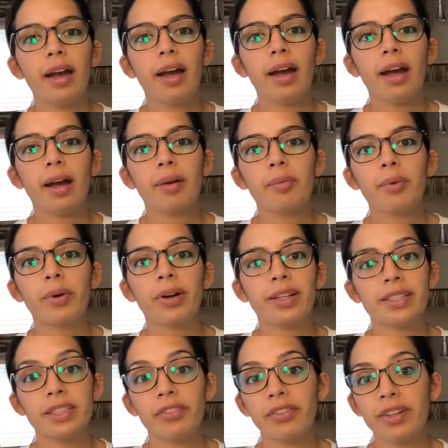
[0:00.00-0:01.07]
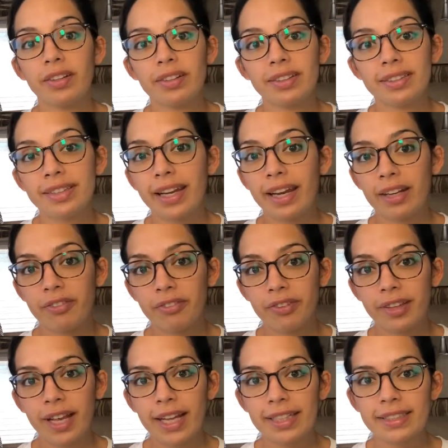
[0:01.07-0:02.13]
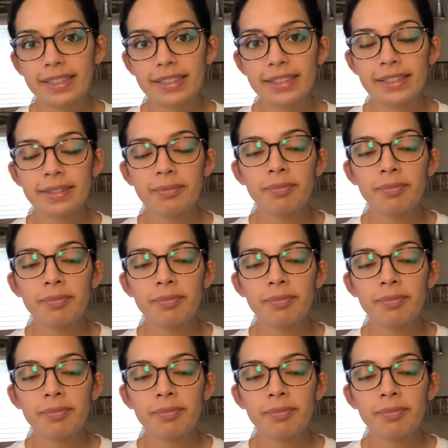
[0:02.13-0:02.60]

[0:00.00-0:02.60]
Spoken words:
or as severe as anaphylaxis.